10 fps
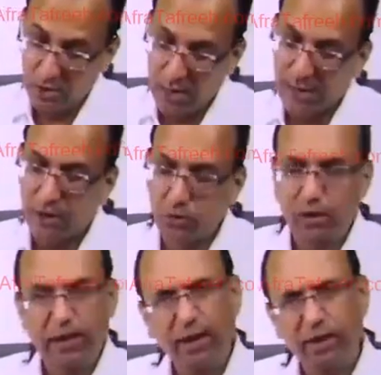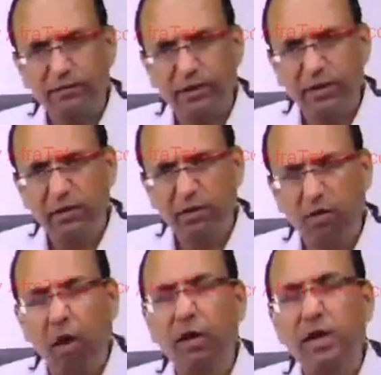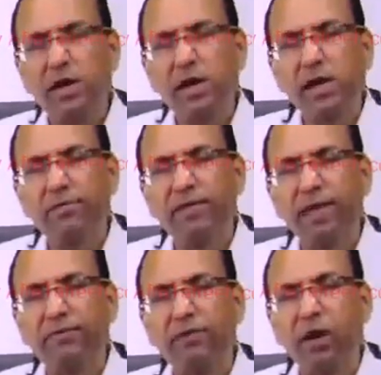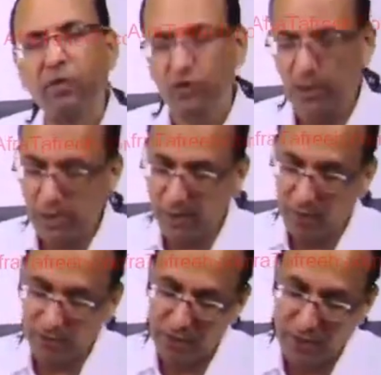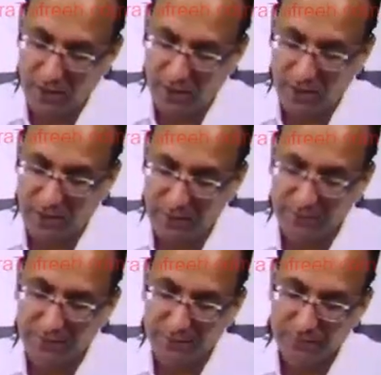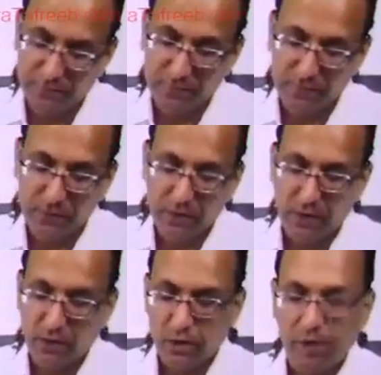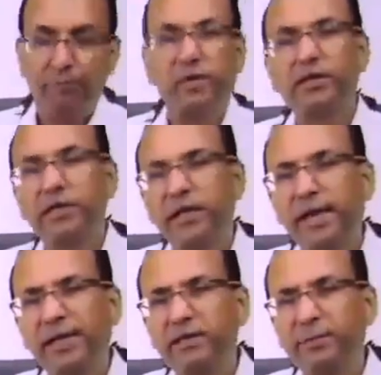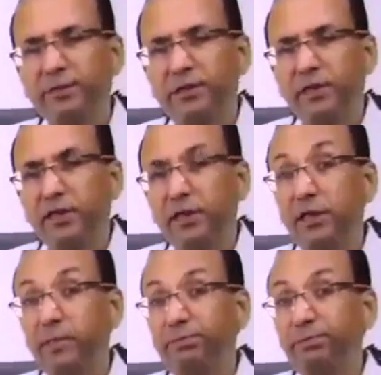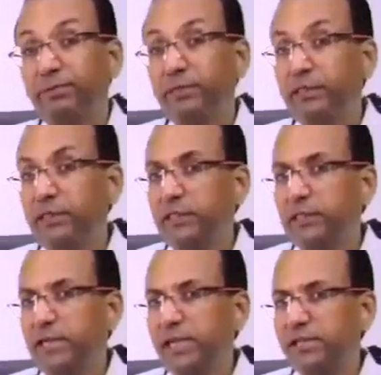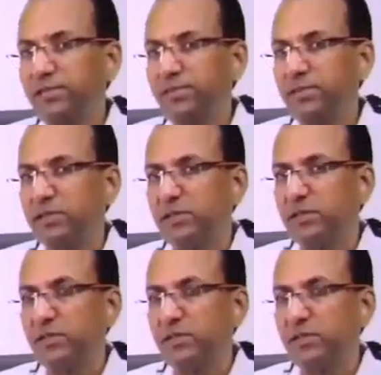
Lies outside the ring of Zinn. Trochlear nerve left outside the ring of Zinn. That is correct. Patient attains ipsilateral.